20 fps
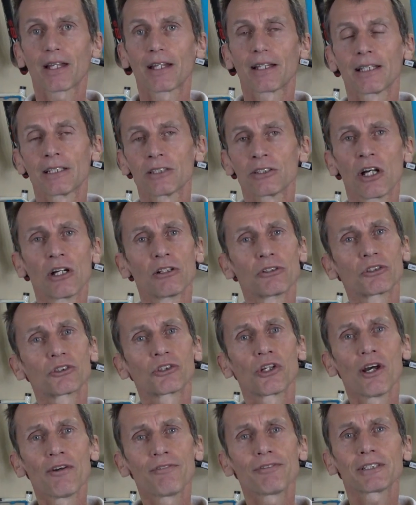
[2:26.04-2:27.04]

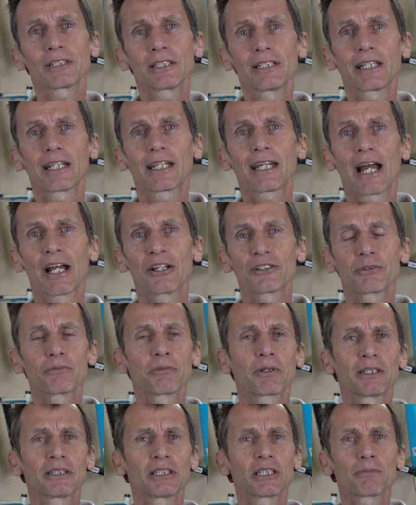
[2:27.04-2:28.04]
surface indication,
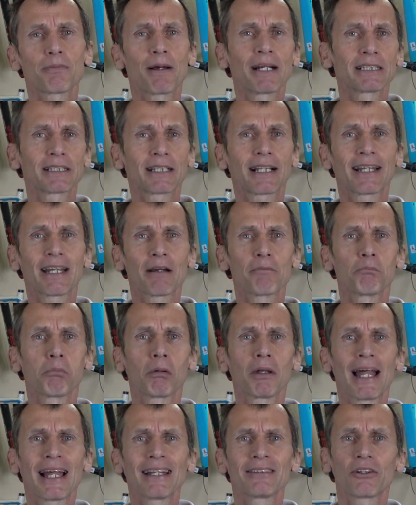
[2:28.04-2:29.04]
because it's basically a
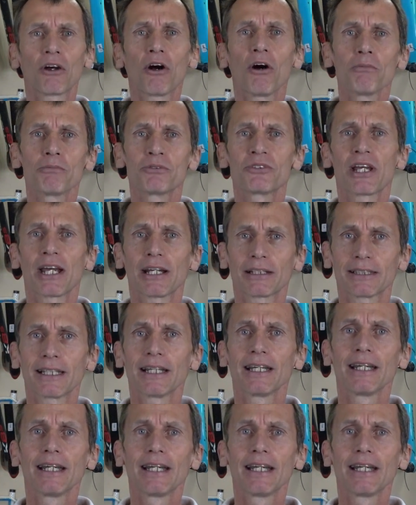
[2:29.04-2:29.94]
blunt object